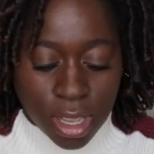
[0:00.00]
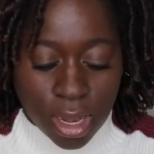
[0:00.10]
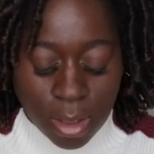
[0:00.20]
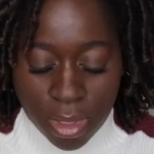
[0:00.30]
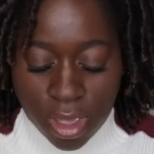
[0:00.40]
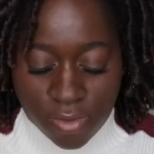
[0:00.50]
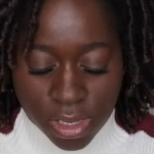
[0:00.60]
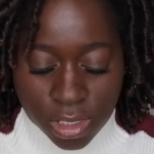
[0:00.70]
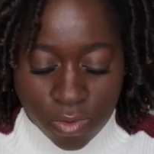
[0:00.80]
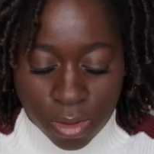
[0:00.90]
And let me give
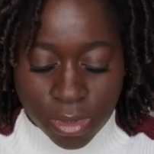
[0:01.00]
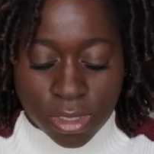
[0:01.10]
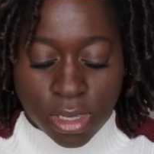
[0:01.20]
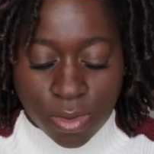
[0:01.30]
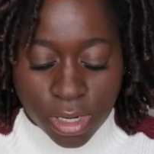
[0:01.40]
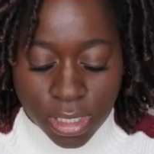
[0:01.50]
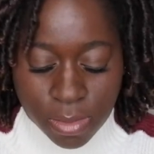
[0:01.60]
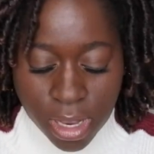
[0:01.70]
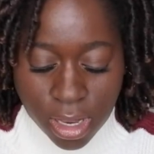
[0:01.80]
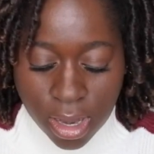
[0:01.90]
this a whip to see what it's
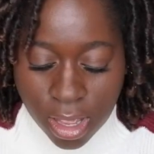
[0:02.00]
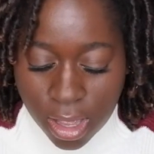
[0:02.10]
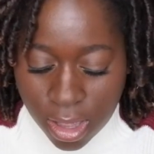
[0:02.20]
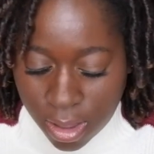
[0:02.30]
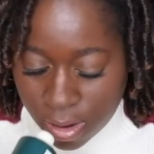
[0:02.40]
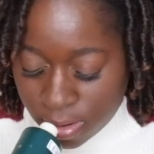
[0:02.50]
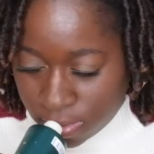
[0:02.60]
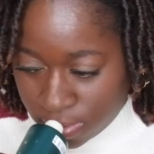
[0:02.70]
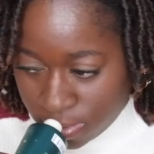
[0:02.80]
smelling like here.